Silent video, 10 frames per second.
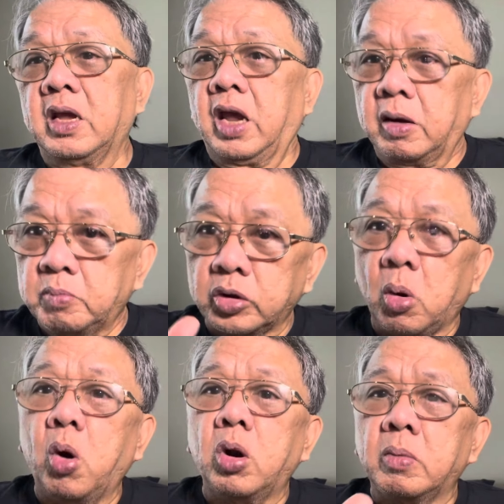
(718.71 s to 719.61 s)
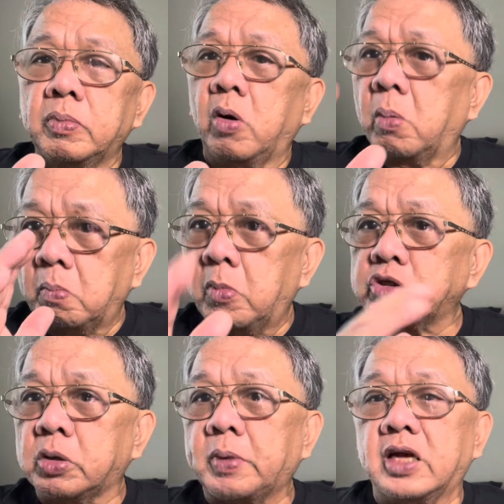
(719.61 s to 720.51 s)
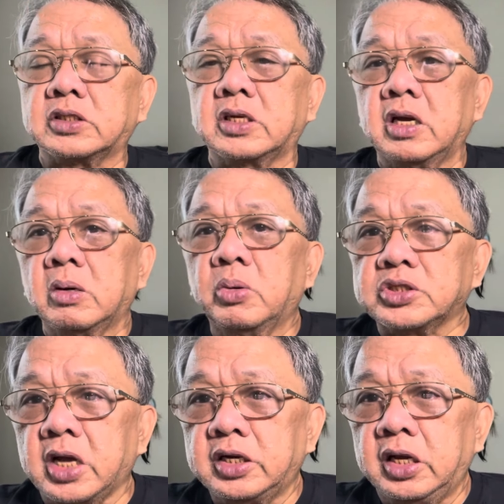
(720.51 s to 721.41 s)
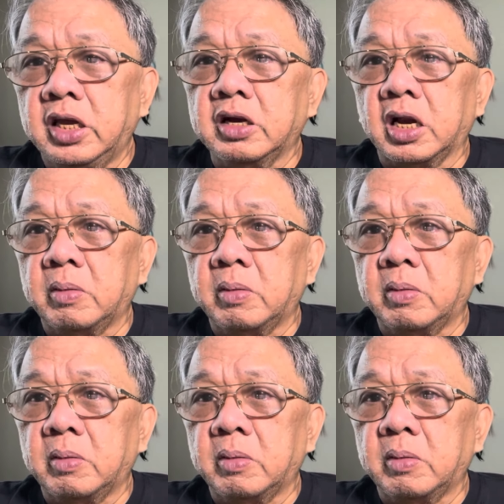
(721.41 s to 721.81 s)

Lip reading: And most of us who study here in